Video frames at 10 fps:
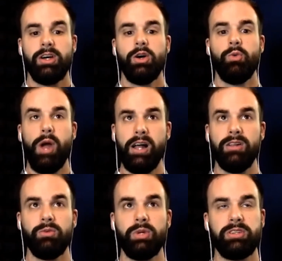
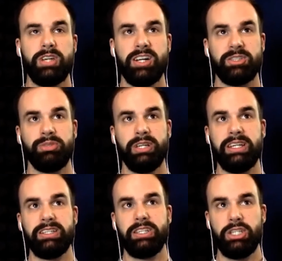Well, we
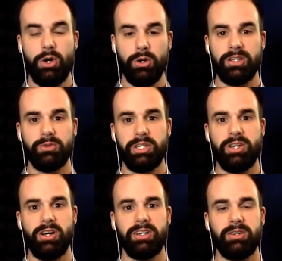contemplated yogurt. We
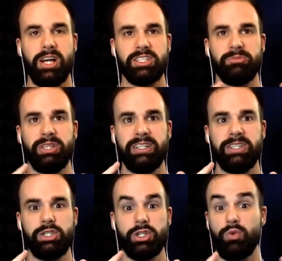
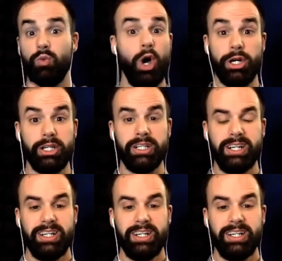contemplated just water.